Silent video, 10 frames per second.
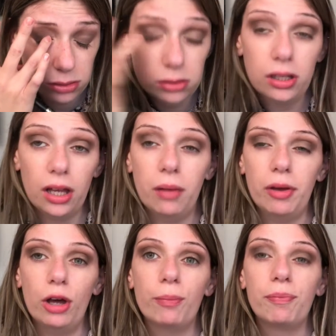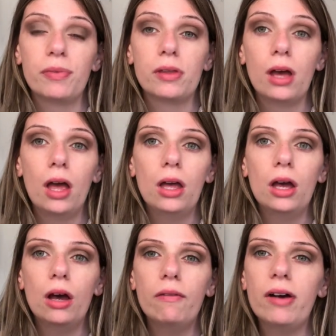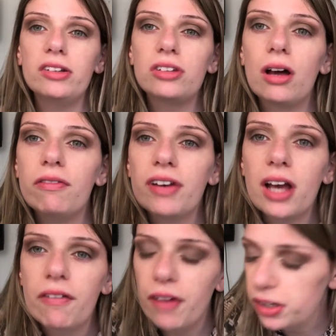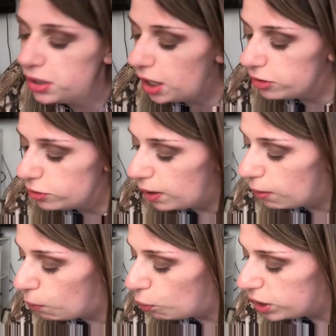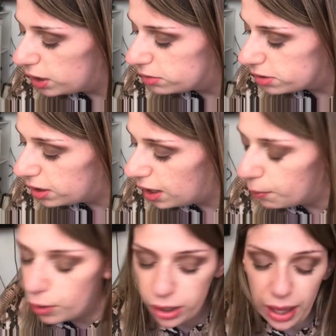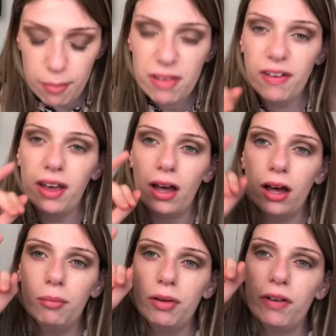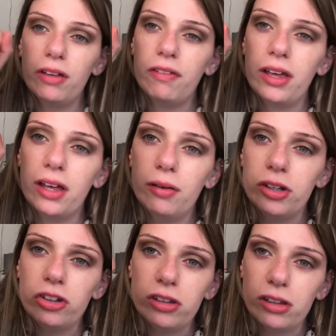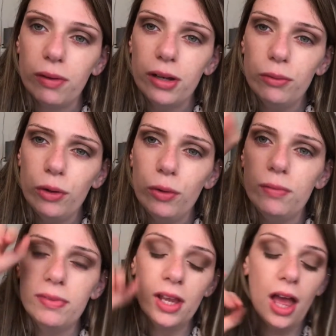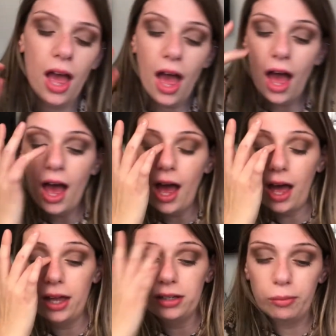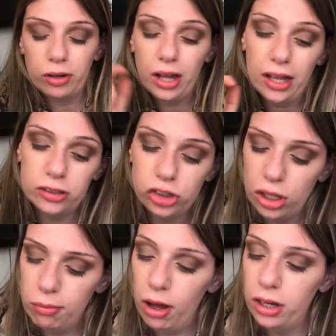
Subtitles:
Okay, there we go. Right, so I think I've added that to how I want it. So now I'm going to get my ring finger, which is this one. And I'm going to add the shimmer.